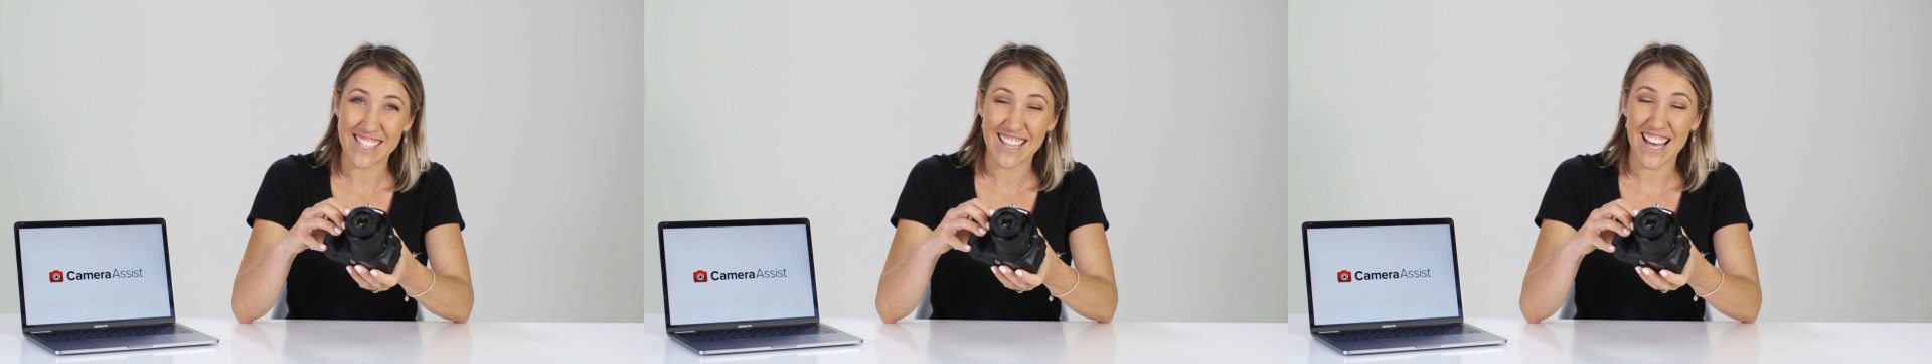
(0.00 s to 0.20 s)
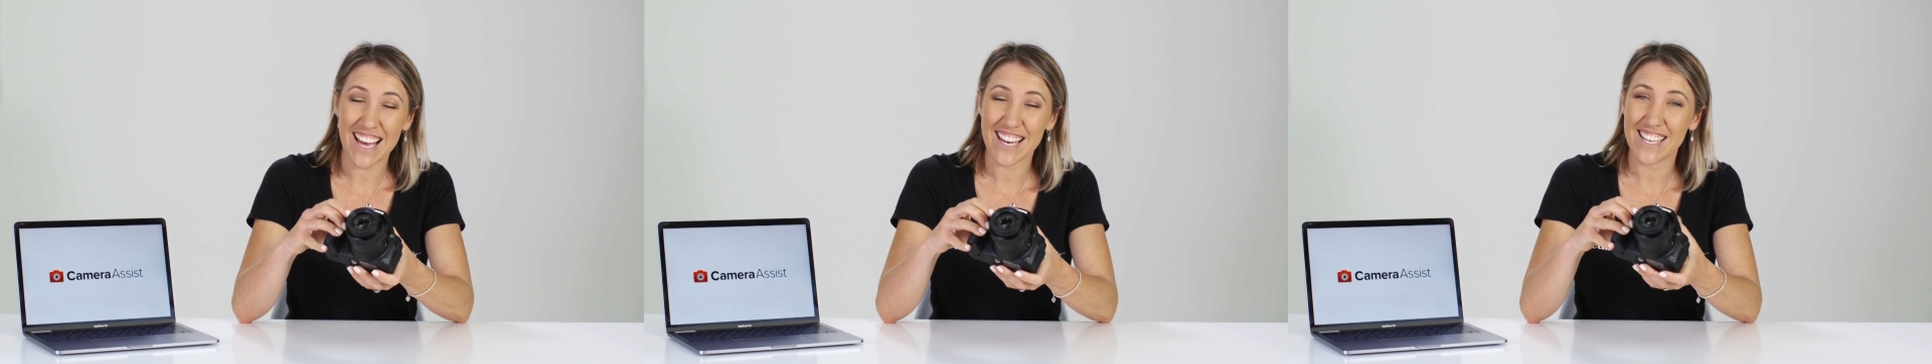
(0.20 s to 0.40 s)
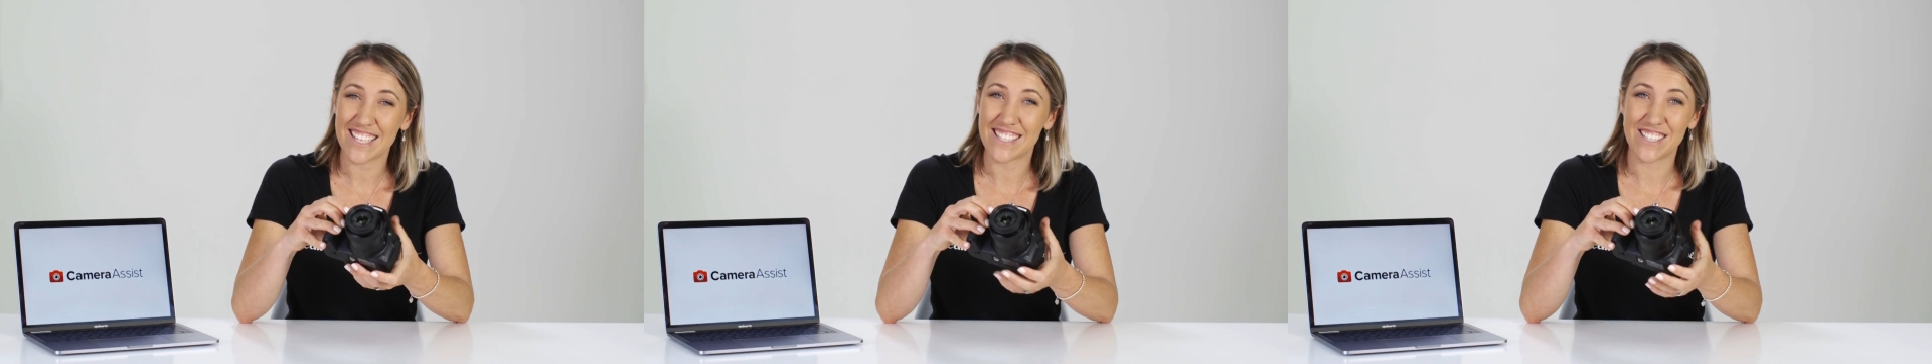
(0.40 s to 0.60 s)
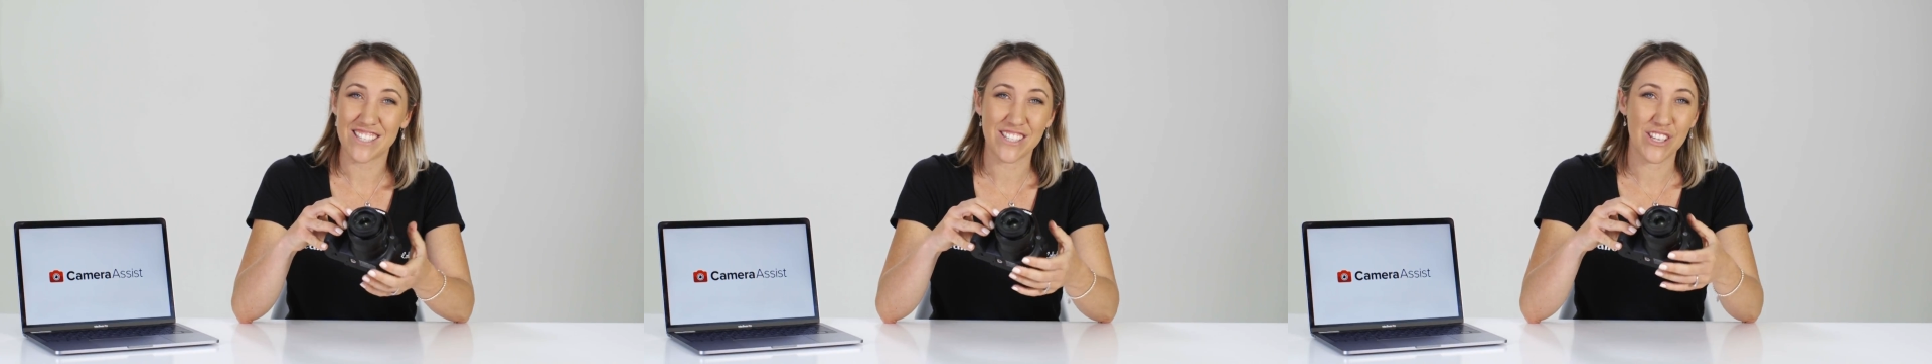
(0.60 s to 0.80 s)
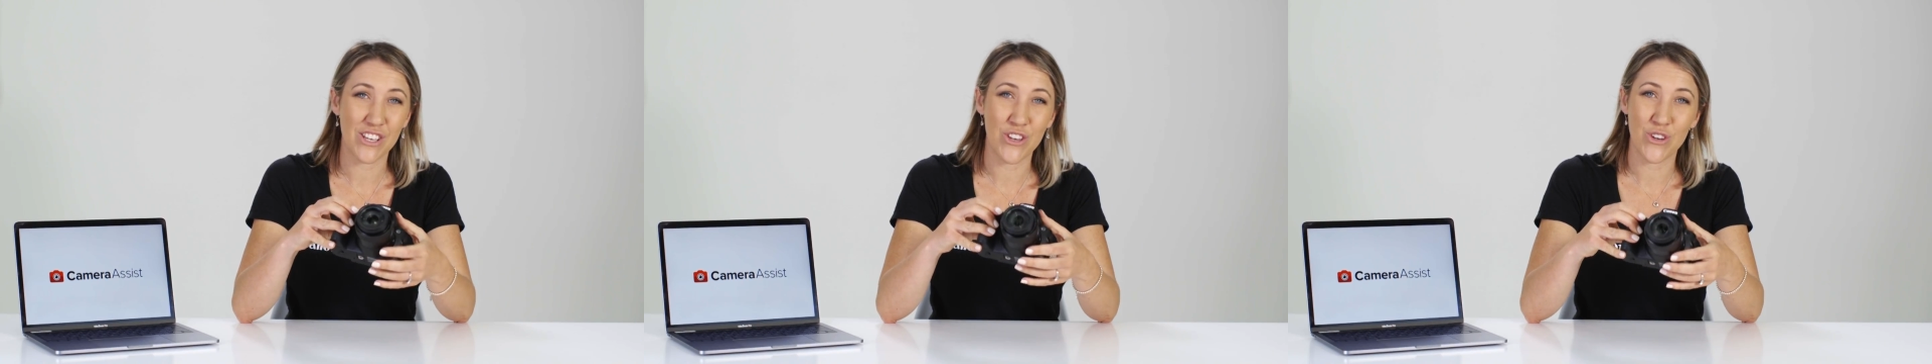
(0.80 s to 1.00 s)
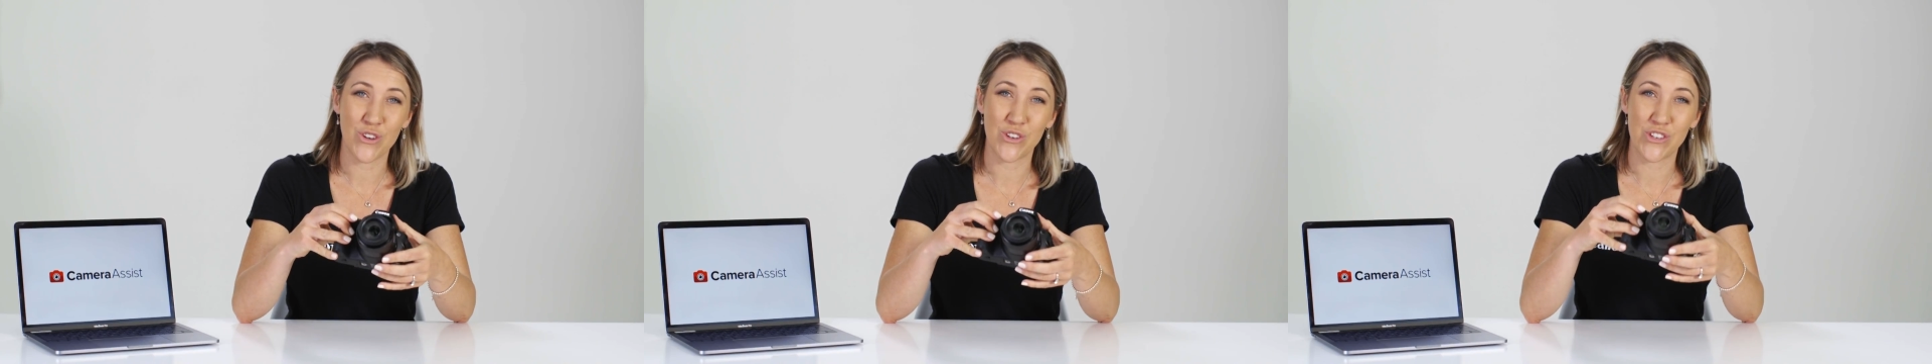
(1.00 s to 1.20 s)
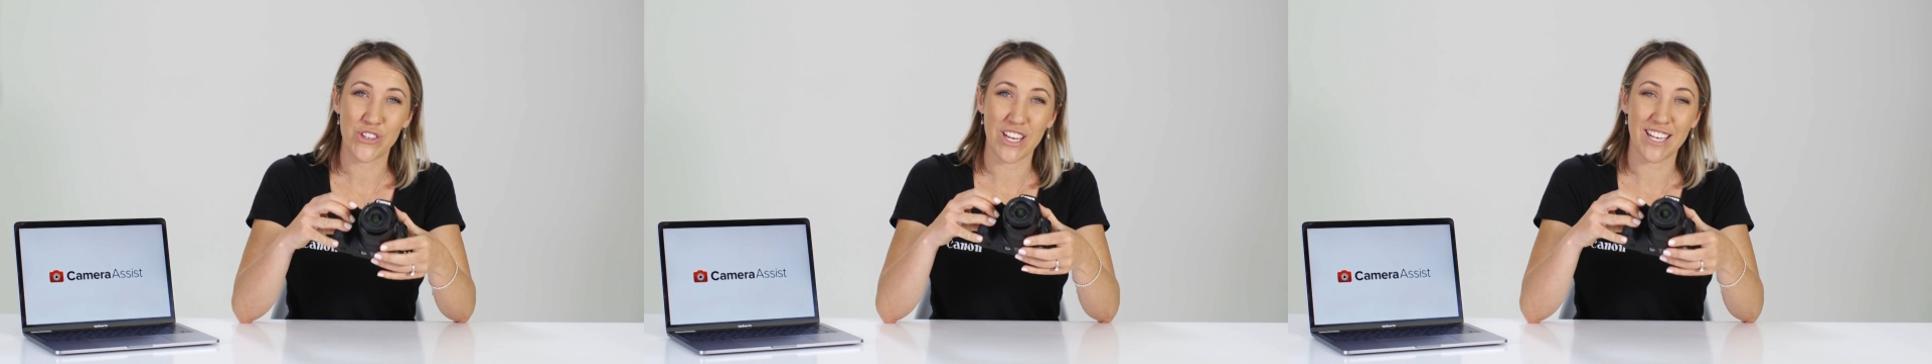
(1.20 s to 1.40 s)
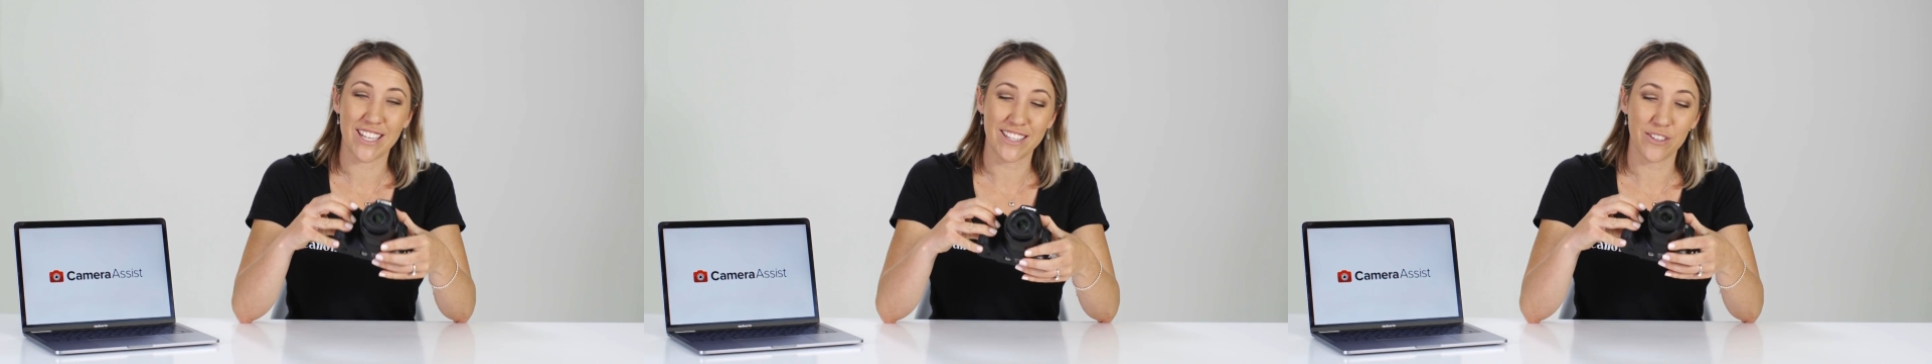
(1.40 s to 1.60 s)
That is just huge
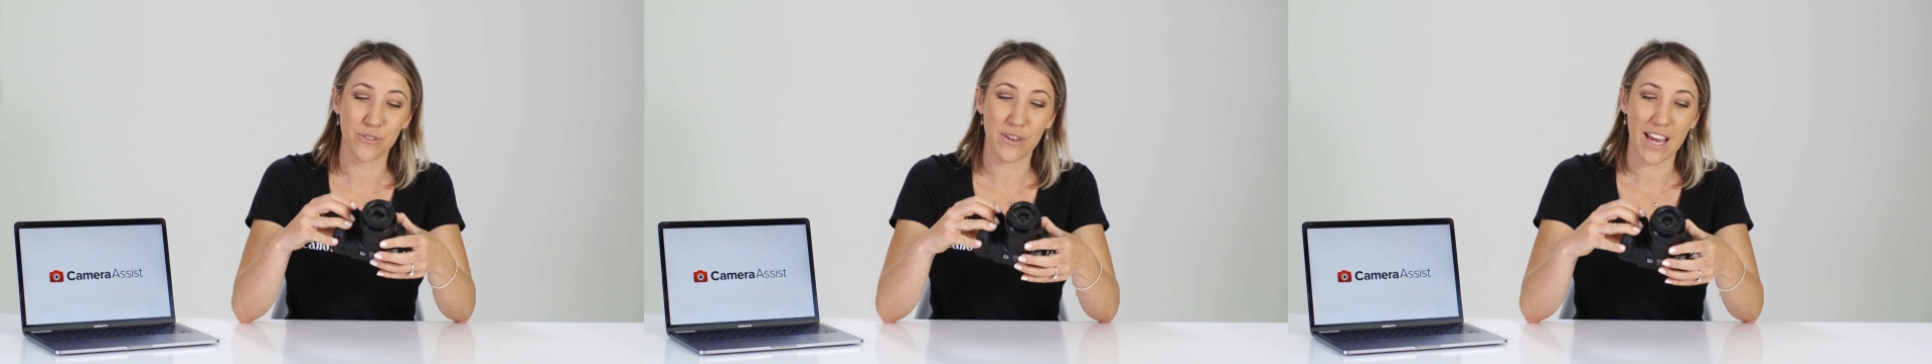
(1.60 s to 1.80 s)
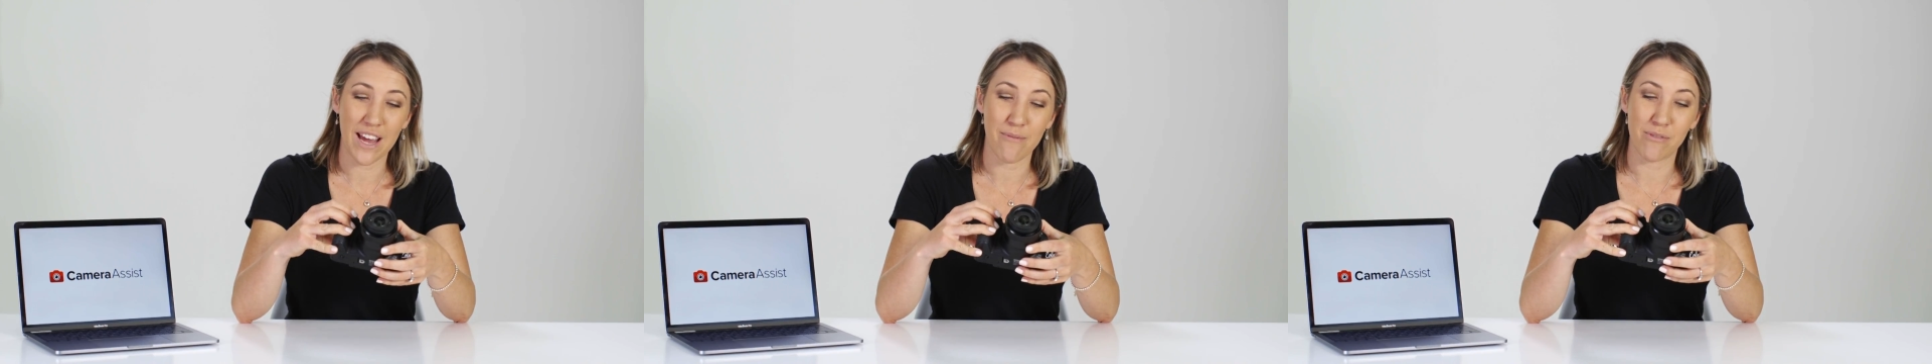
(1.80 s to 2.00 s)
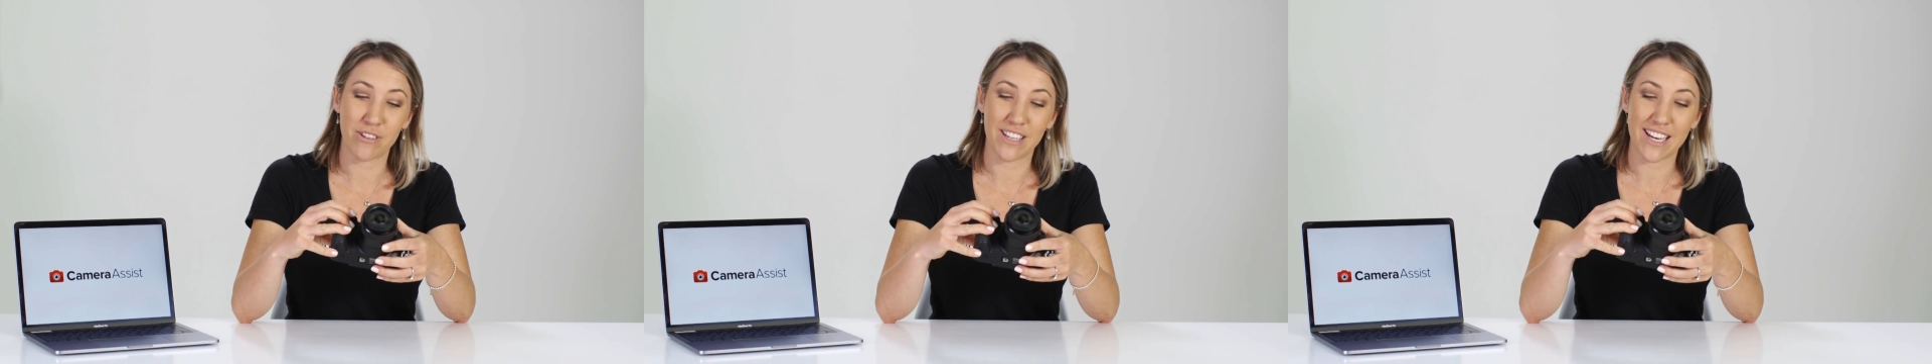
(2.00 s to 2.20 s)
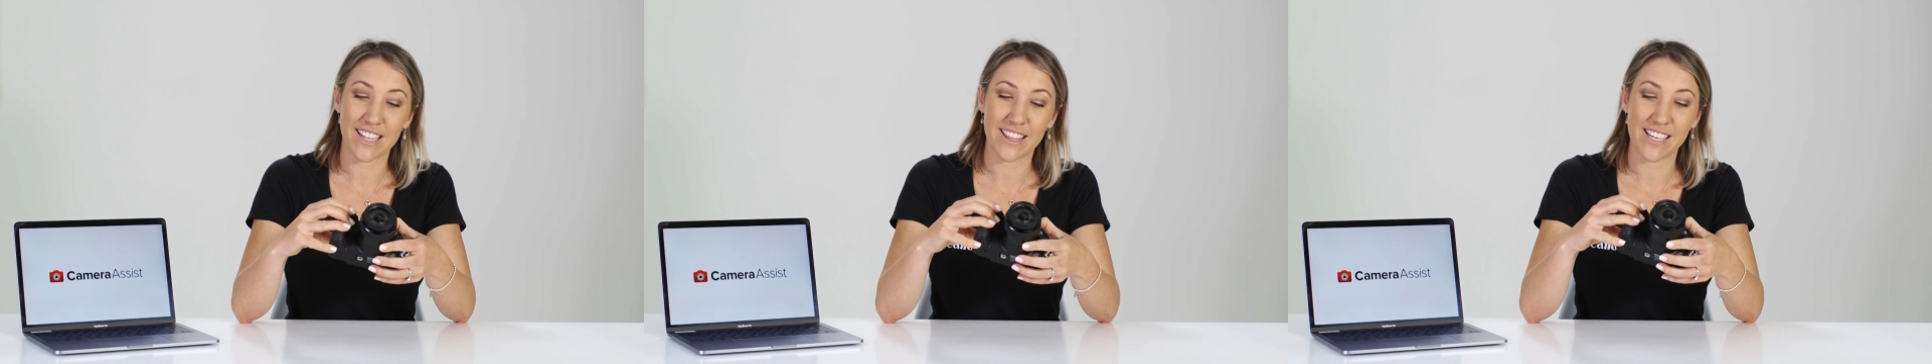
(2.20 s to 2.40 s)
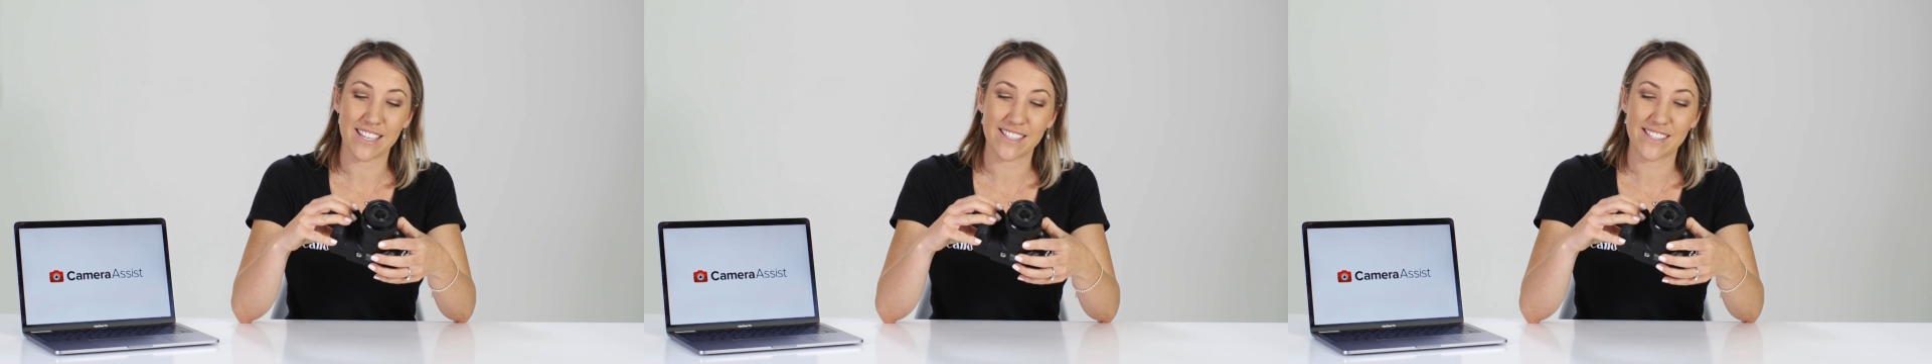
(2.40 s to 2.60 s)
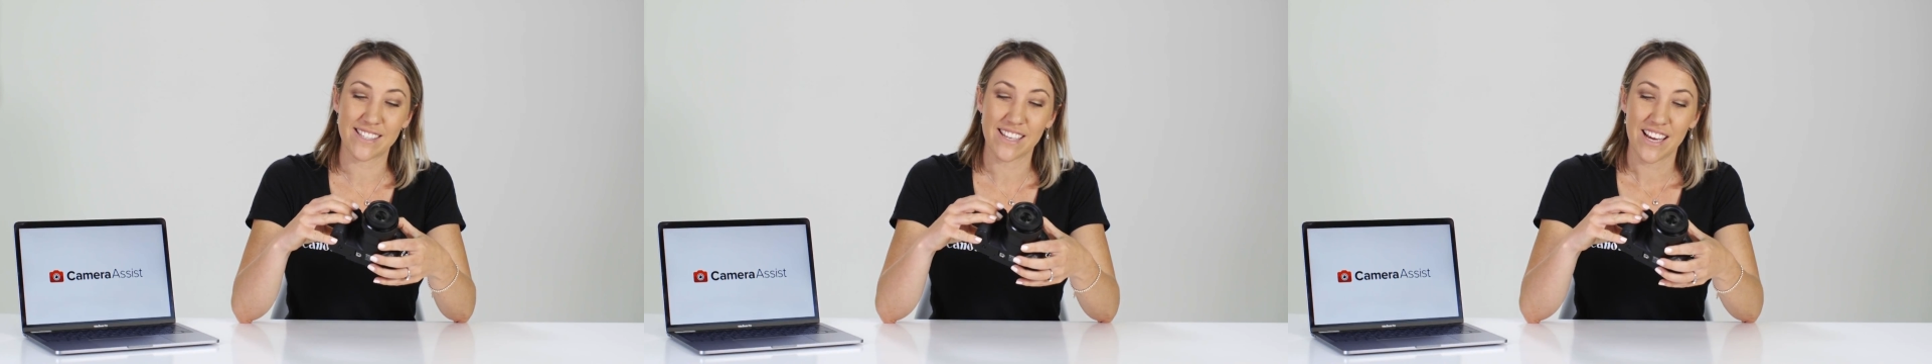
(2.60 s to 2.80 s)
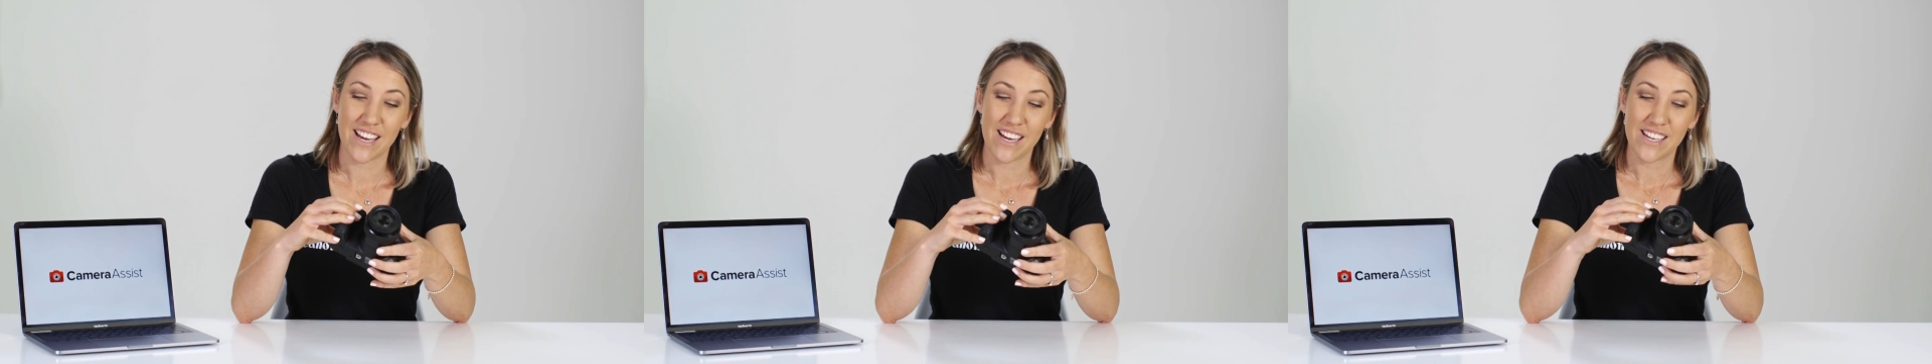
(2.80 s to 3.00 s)
in a little camera like this.